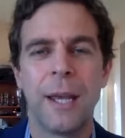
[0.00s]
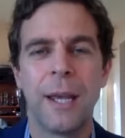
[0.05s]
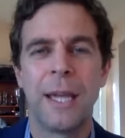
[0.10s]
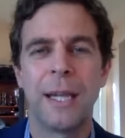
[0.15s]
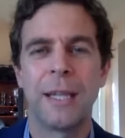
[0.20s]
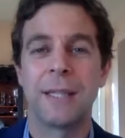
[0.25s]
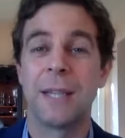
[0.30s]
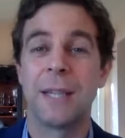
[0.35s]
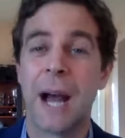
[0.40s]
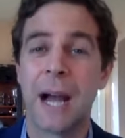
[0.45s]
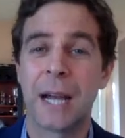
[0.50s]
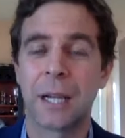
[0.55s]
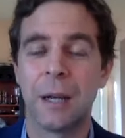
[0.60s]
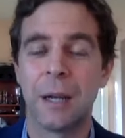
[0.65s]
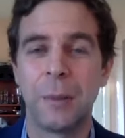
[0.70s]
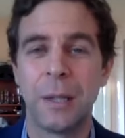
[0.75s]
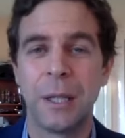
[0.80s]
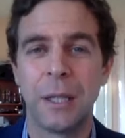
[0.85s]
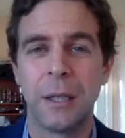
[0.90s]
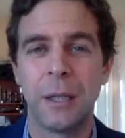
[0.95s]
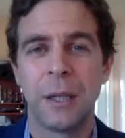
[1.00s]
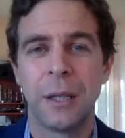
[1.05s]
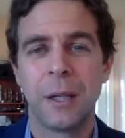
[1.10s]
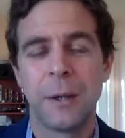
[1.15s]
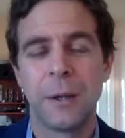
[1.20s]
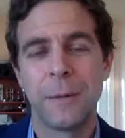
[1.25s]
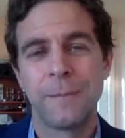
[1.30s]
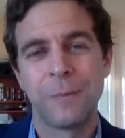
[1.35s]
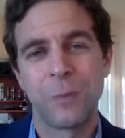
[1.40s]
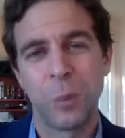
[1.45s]
And it's not going to be,
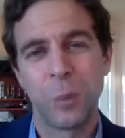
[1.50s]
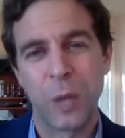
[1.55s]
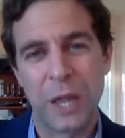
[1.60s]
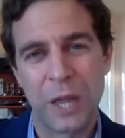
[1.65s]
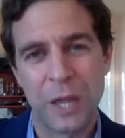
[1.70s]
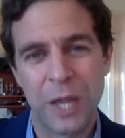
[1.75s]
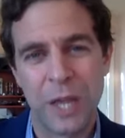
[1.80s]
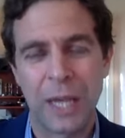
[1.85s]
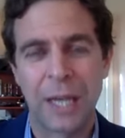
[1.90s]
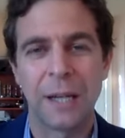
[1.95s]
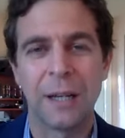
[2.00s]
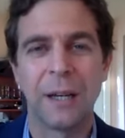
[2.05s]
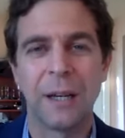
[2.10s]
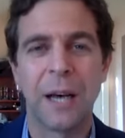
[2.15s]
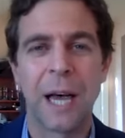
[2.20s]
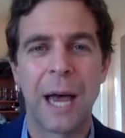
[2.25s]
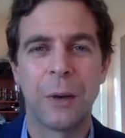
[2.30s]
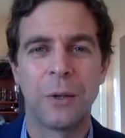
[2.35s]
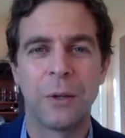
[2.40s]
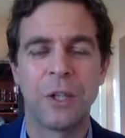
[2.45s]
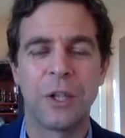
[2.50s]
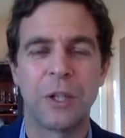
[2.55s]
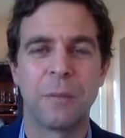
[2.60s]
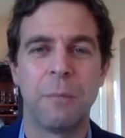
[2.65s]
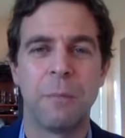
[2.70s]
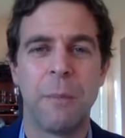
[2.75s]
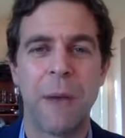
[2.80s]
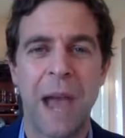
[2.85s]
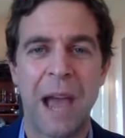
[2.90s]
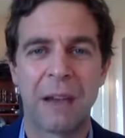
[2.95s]
we think, allowed to
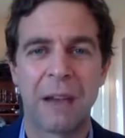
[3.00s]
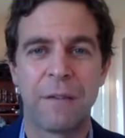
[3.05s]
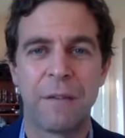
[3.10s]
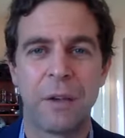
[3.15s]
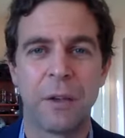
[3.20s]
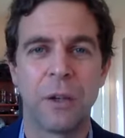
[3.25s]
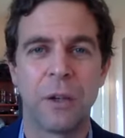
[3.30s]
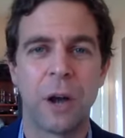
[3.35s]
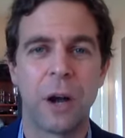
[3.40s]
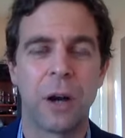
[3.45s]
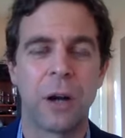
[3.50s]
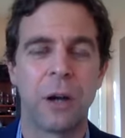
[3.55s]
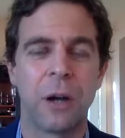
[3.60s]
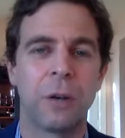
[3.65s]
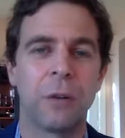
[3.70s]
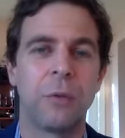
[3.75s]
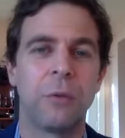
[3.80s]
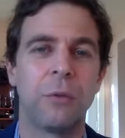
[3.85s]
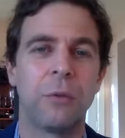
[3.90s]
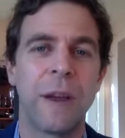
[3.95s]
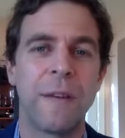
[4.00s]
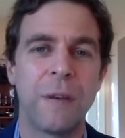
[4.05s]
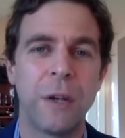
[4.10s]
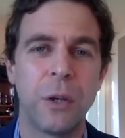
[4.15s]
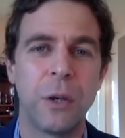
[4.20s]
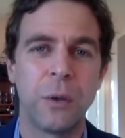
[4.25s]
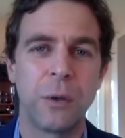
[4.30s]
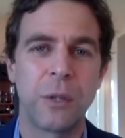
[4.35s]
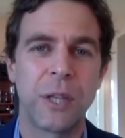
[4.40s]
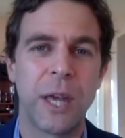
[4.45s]
just backfill our
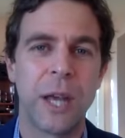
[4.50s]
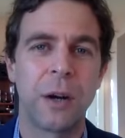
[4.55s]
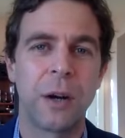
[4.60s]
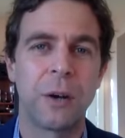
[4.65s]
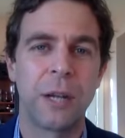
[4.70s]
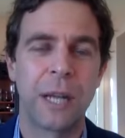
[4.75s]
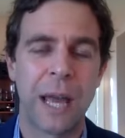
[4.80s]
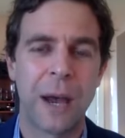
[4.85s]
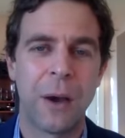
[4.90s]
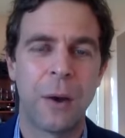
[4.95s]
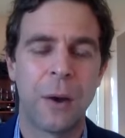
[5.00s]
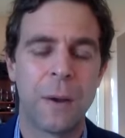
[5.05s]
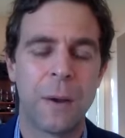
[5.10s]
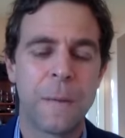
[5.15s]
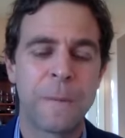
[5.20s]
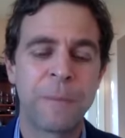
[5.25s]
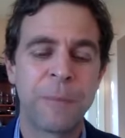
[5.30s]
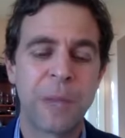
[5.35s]
revenues that are down.